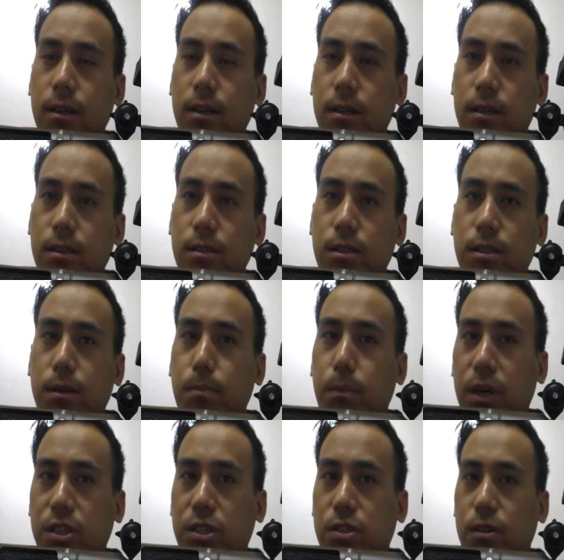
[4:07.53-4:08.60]
It is the
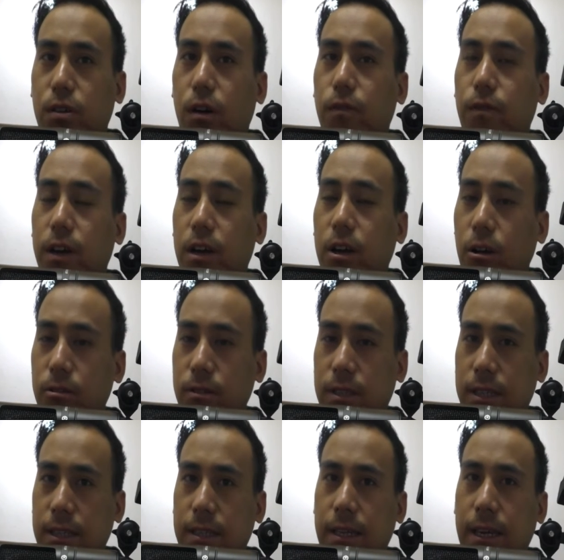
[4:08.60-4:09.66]
mixture of a
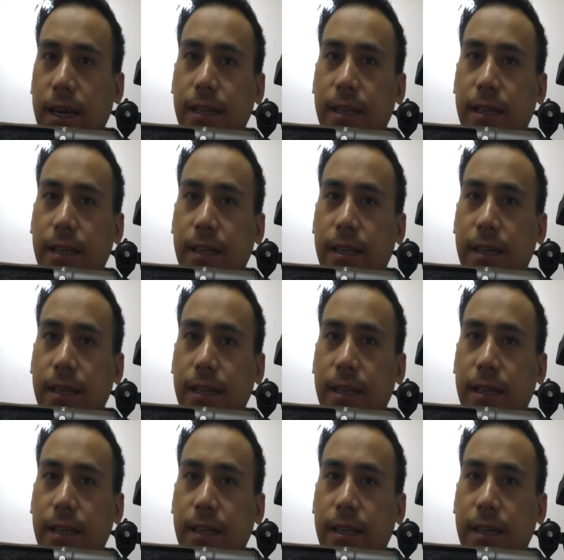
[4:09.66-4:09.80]
content